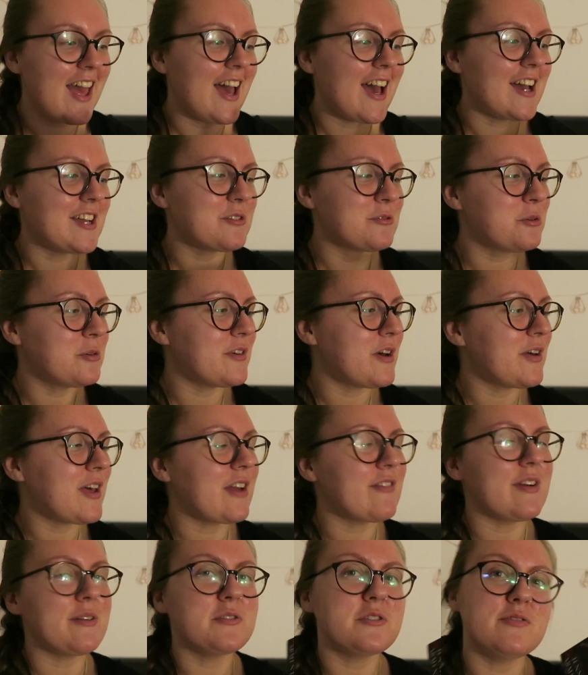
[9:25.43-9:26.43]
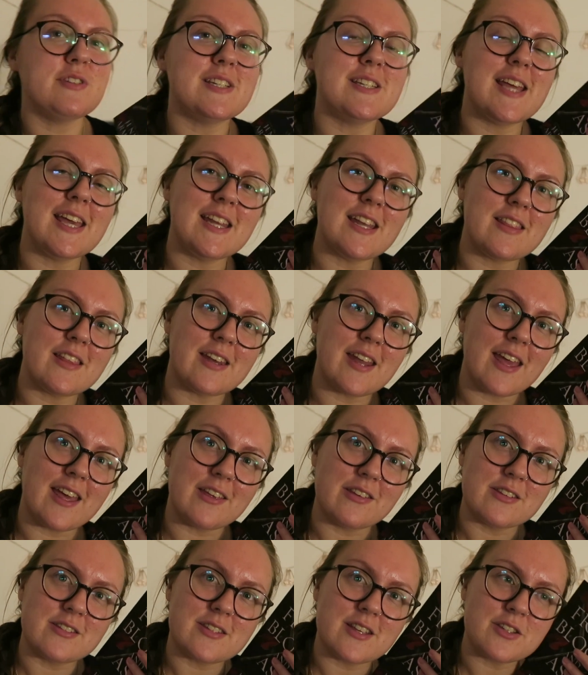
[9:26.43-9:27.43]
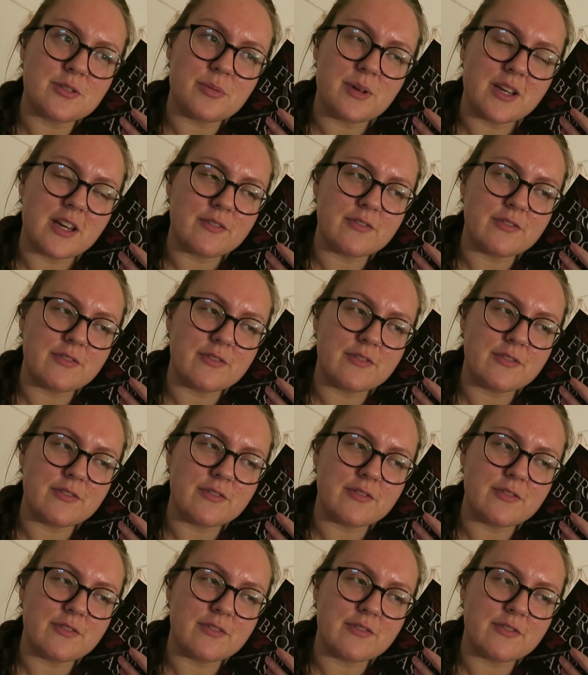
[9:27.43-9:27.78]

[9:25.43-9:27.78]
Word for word: I don't know if I'll get around to reading anything else this week.